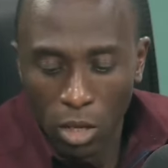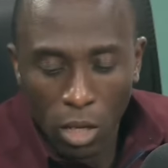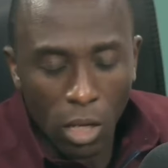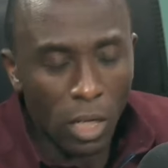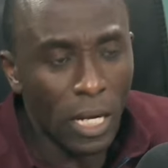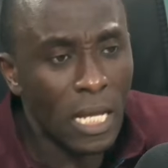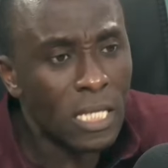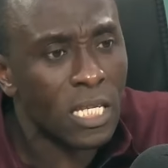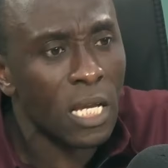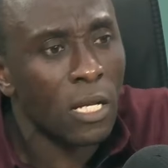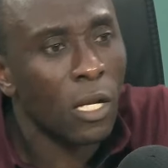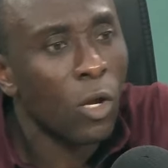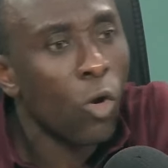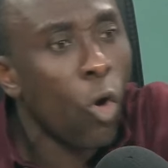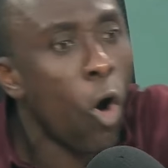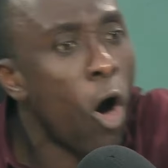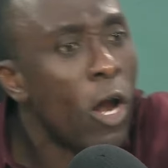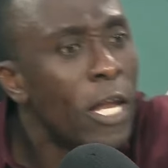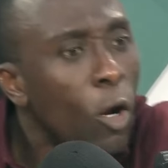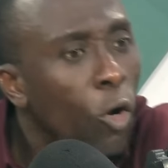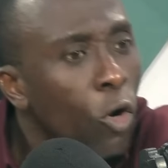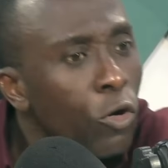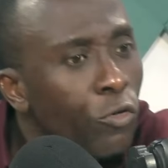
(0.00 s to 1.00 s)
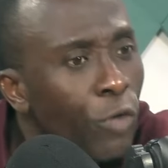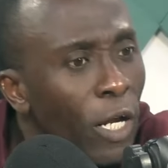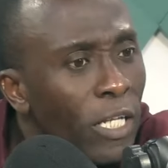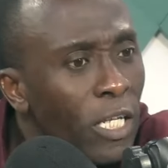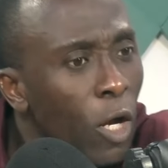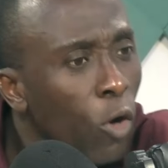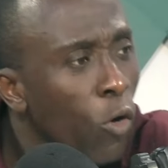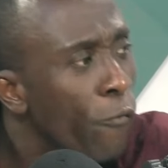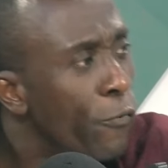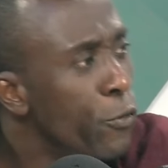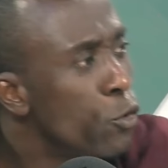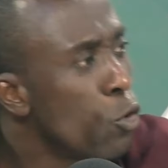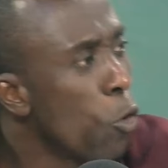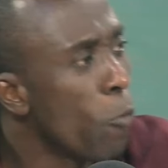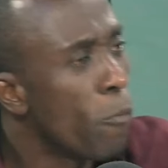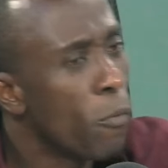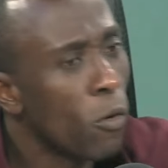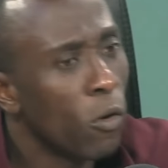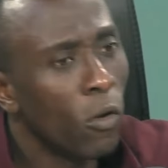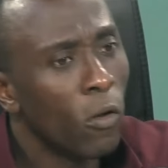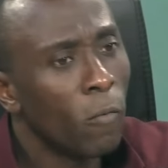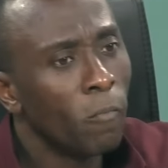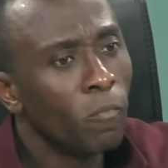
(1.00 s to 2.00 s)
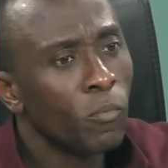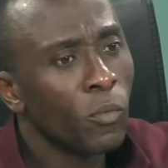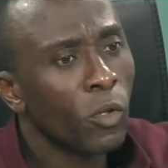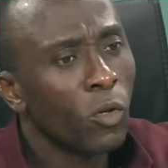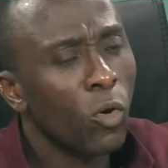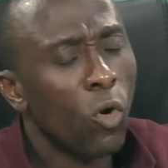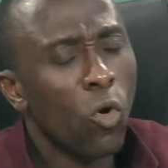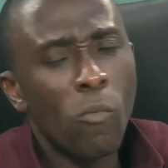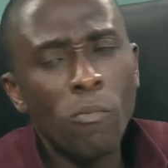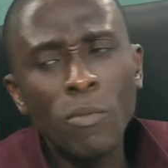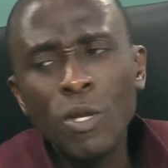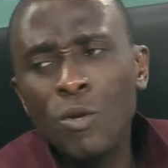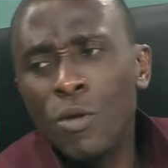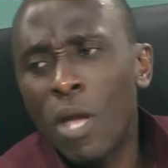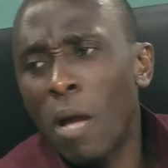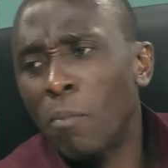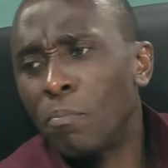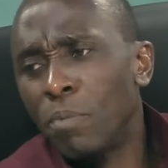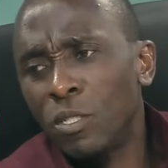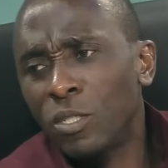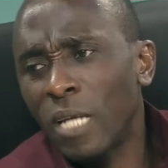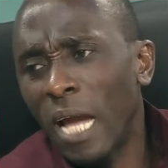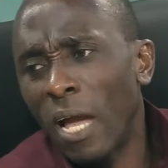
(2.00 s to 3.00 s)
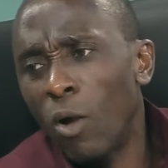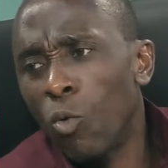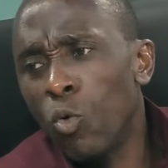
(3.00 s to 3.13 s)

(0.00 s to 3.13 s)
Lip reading: Listen, call the contractor Kofi Job. Don't go there.